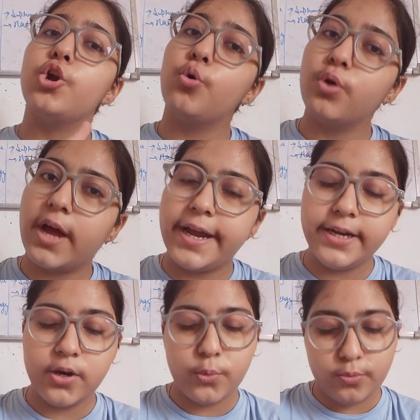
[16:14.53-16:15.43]

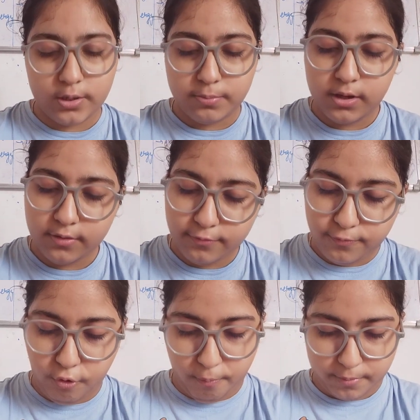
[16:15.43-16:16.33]
chloride will be
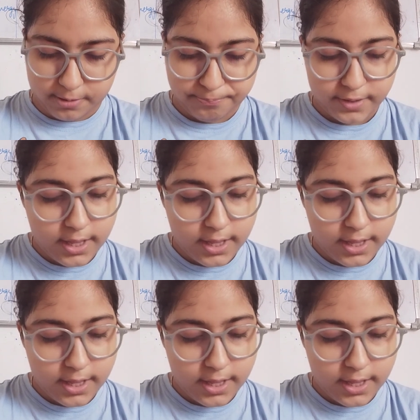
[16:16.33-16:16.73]
formed.